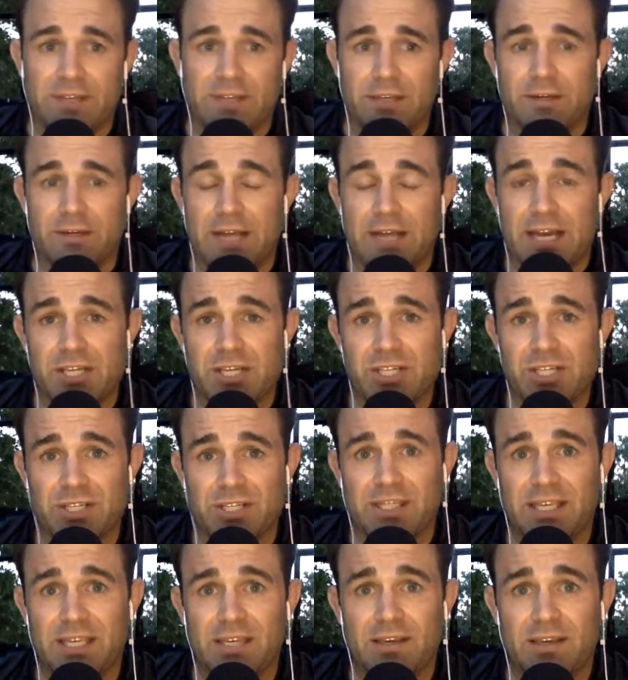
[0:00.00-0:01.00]

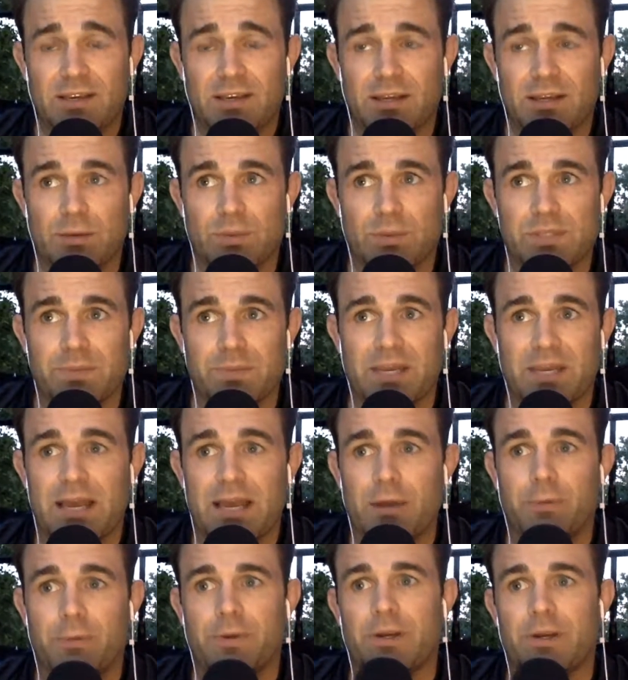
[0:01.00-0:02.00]
internationally was a big
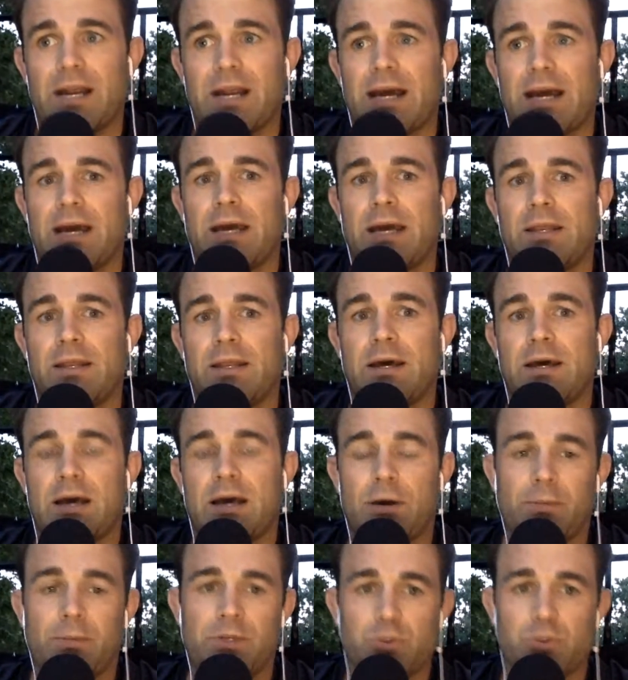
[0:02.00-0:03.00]
eye-opener on
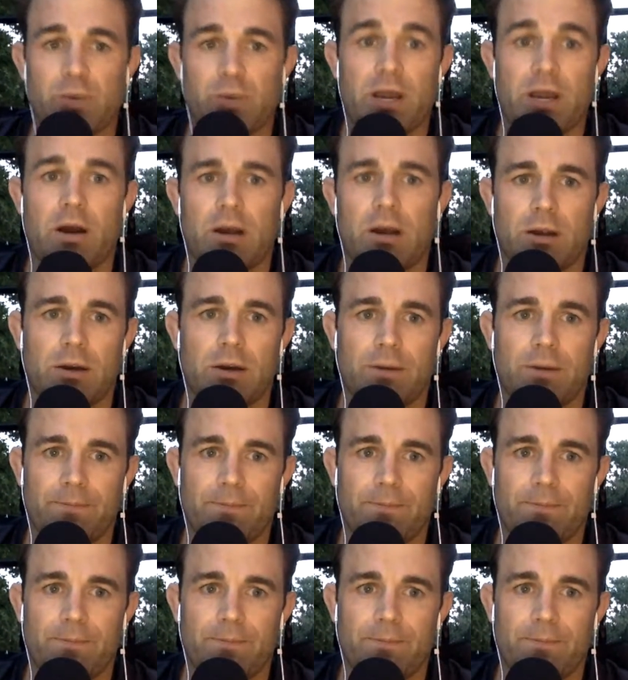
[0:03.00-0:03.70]
how much we are